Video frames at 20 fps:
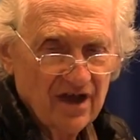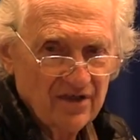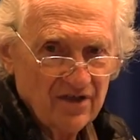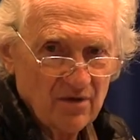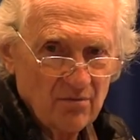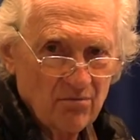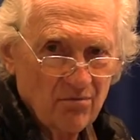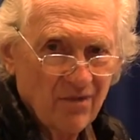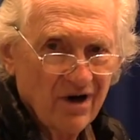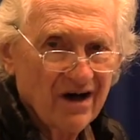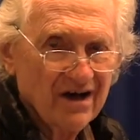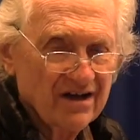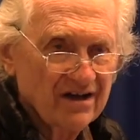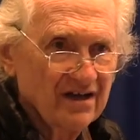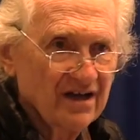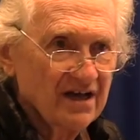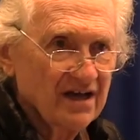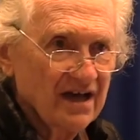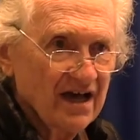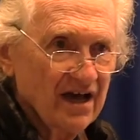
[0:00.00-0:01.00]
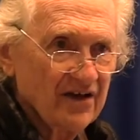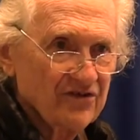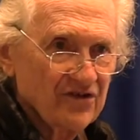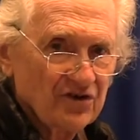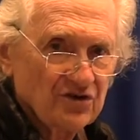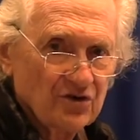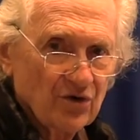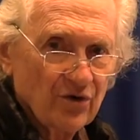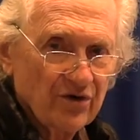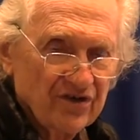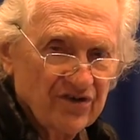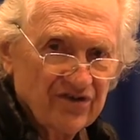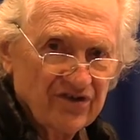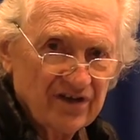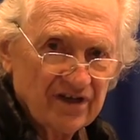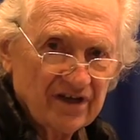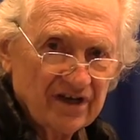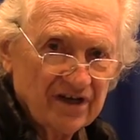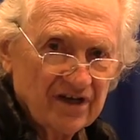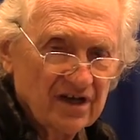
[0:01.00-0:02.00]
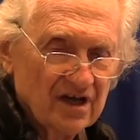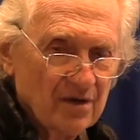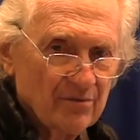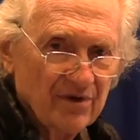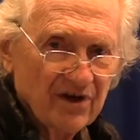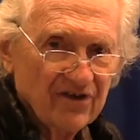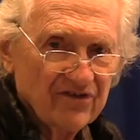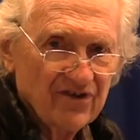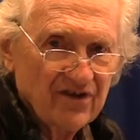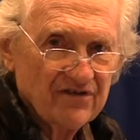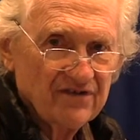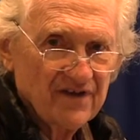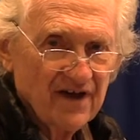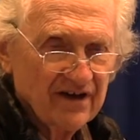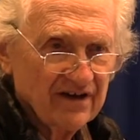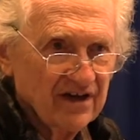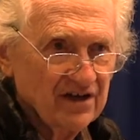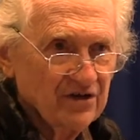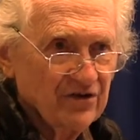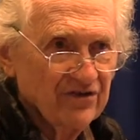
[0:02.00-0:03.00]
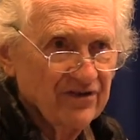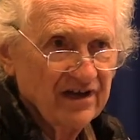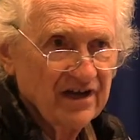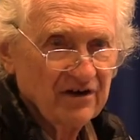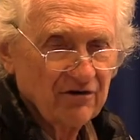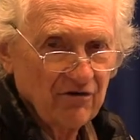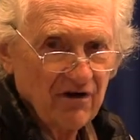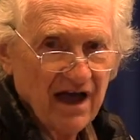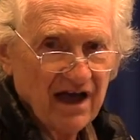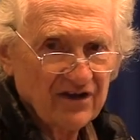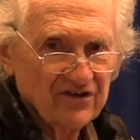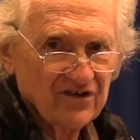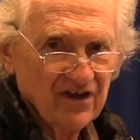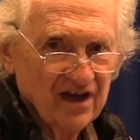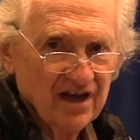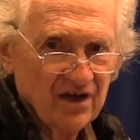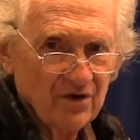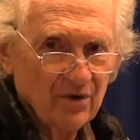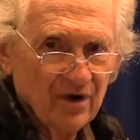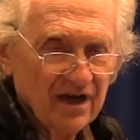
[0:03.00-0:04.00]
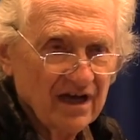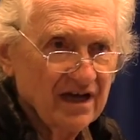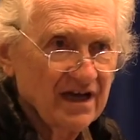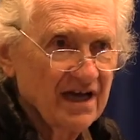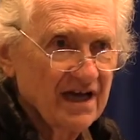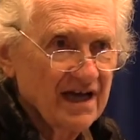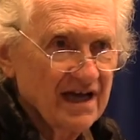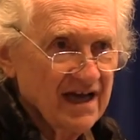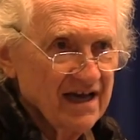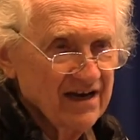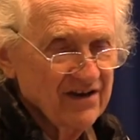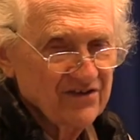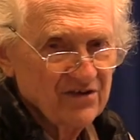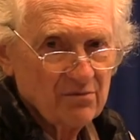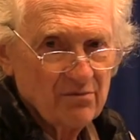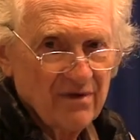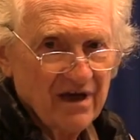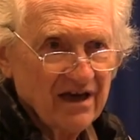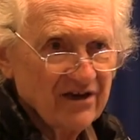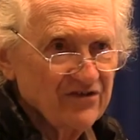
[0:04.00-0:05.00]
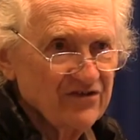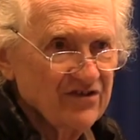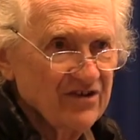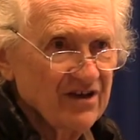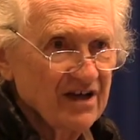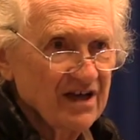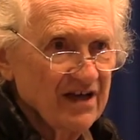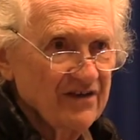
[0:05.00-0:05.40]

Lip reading: the mud as a door sealant because I found it usually cracks anyway, and it's a mess.